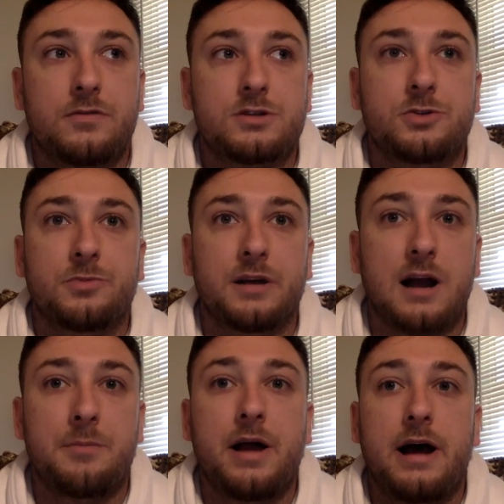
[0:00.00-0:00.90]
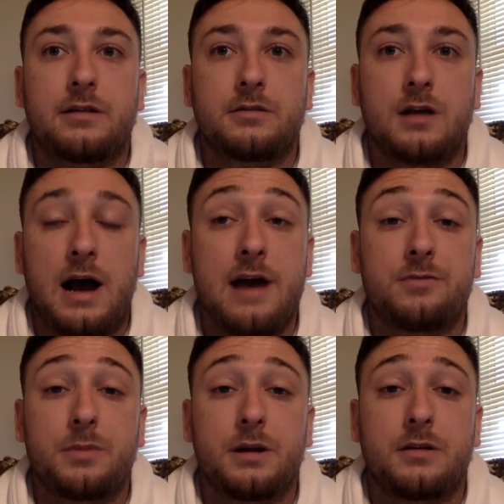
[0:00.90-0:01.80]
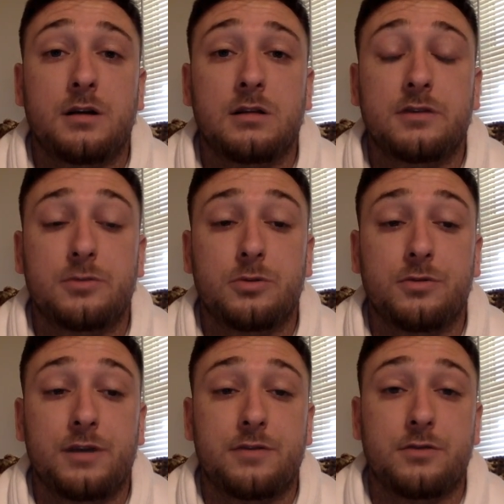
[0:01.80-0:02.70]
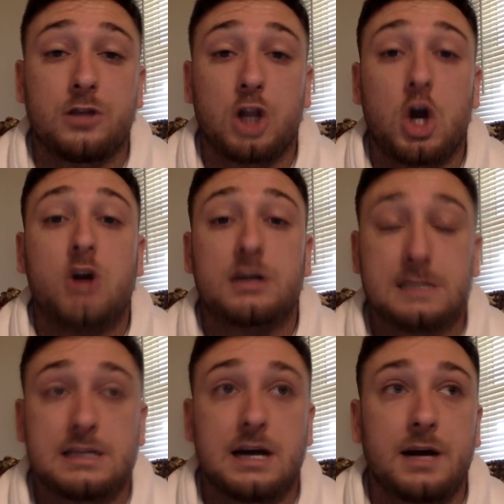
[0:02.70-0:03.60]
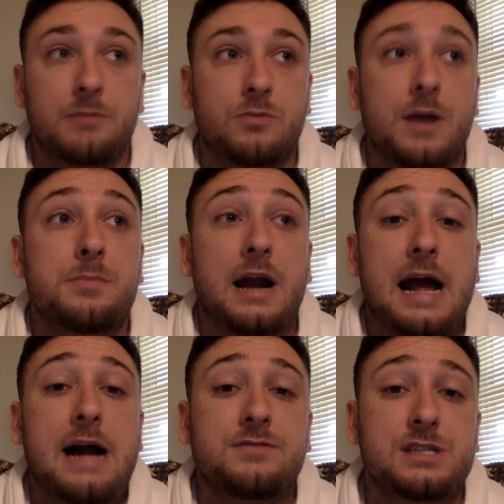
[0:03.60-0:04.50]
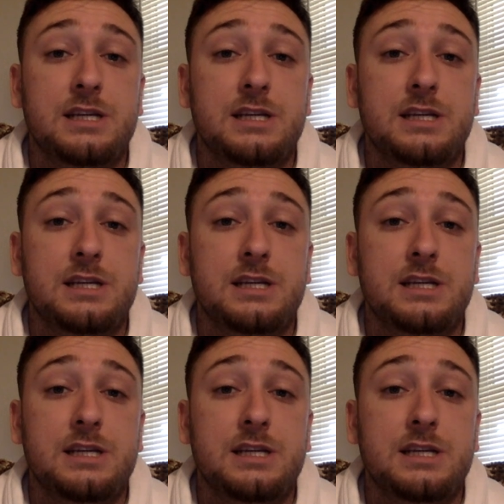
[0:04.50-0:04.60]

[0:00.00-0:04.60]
first to admit I haven't been a Liverpool fan for the longest time, right? But I